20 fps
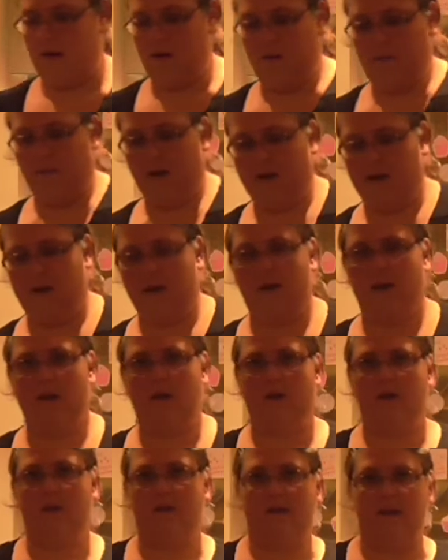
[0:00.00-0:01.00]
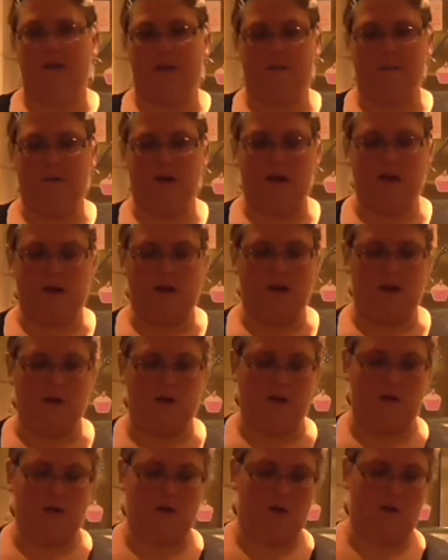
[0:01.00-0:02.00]
I'm going to tip my
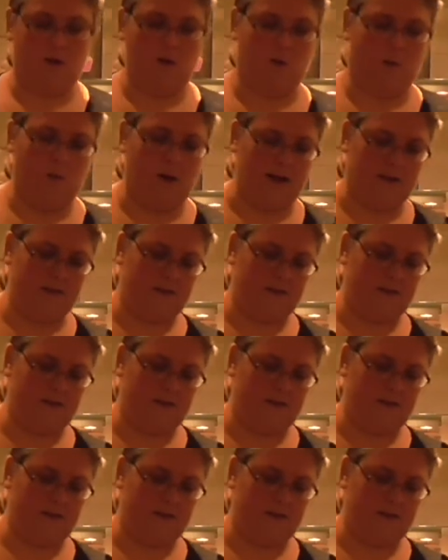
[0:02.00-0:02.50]
wet